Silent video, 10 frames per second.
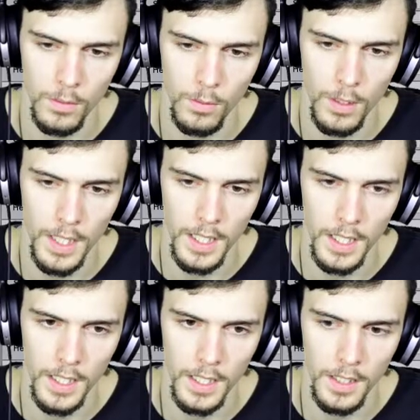
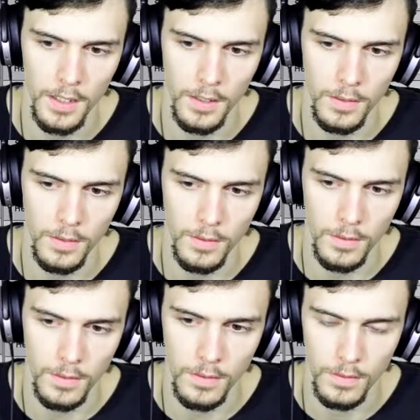Whoa!
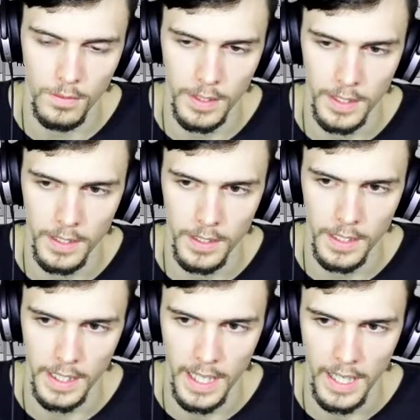
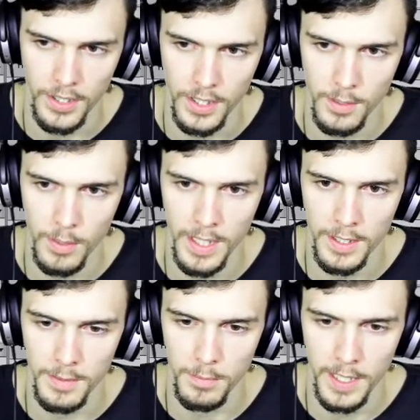Like, actually, where
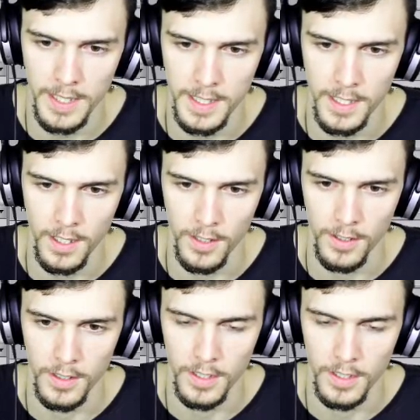does he go?